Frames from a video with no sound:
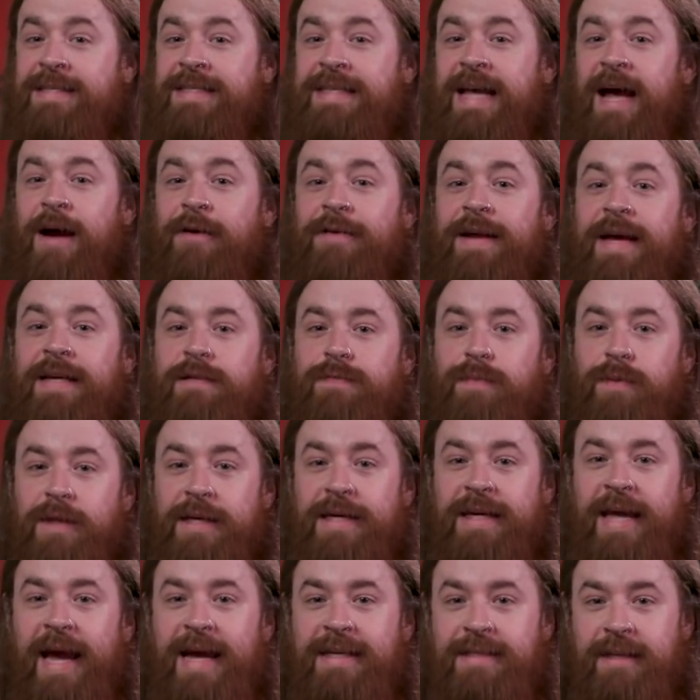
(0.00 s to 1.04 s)
sound as
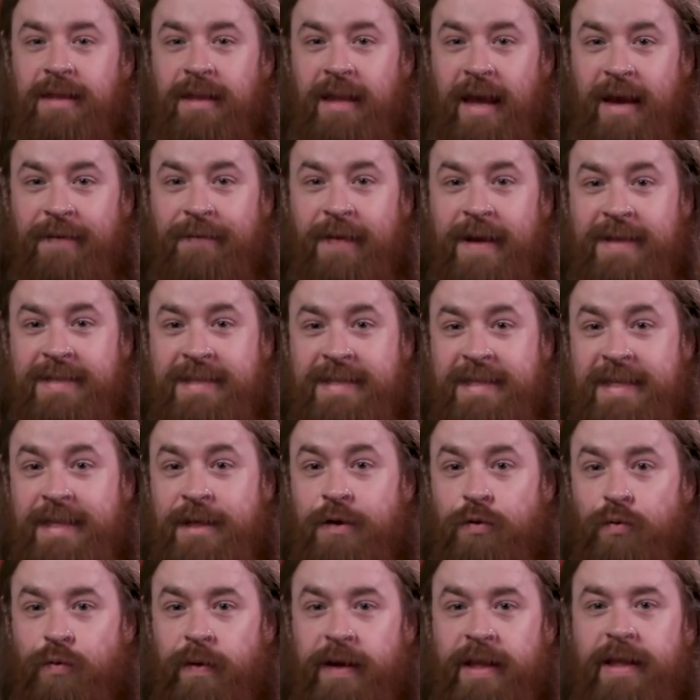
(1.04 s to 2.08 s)
bleak as a life at
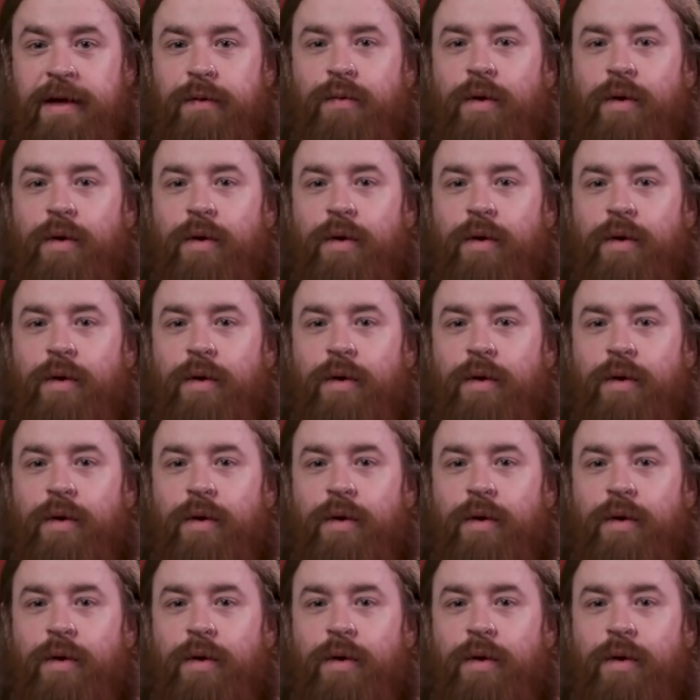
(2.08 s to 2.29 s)
sea really